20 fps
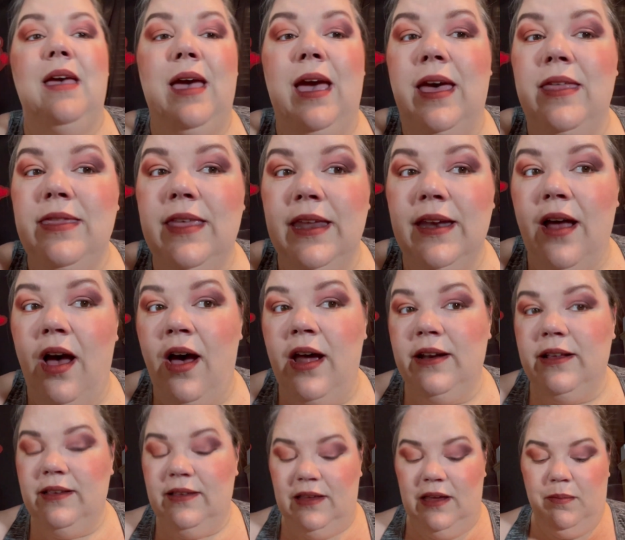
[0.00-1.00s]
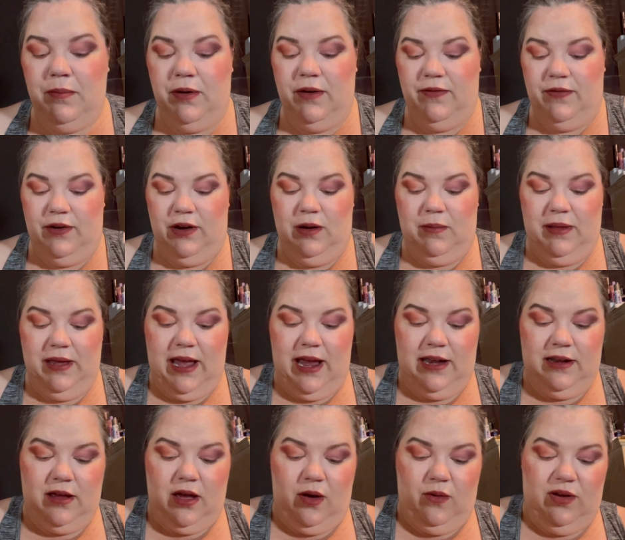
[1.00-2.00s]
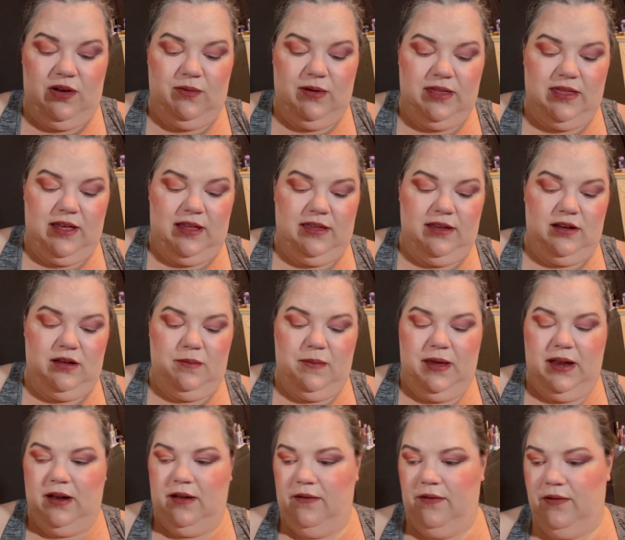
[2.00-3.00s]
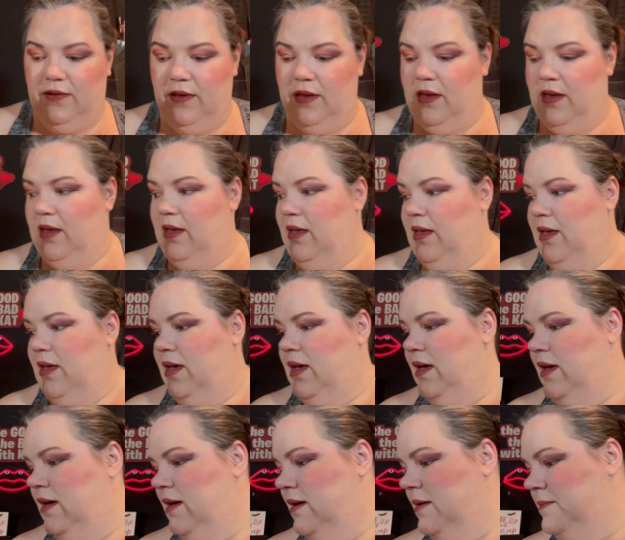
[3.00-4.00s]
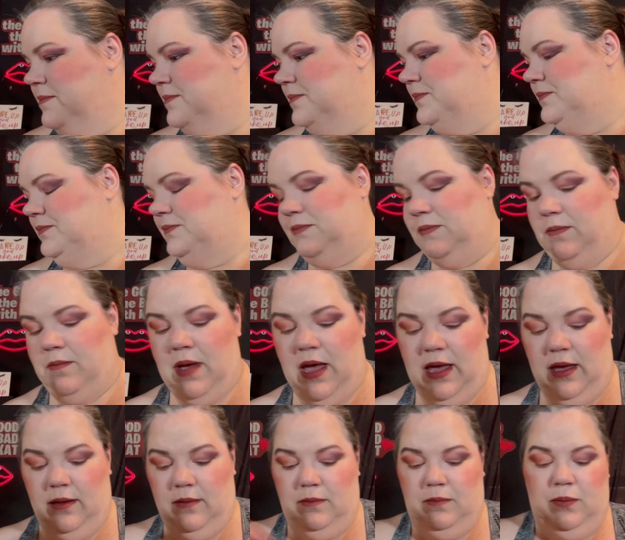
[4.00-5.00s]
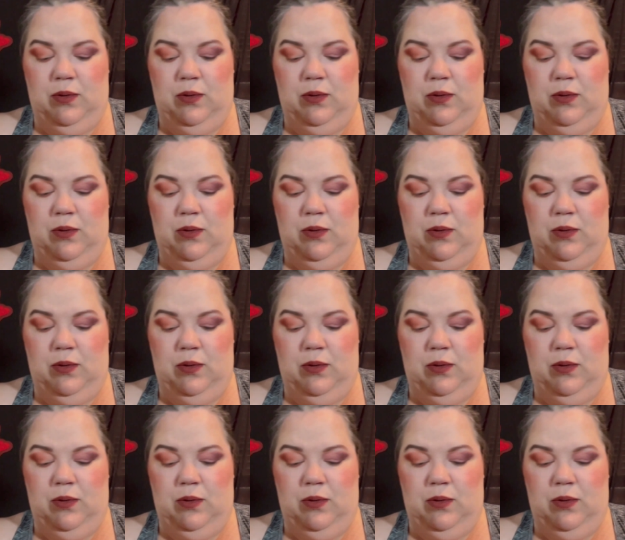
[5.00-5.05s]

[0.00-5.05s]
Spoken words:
And then honestly, preferably I'd go in with a little bit of my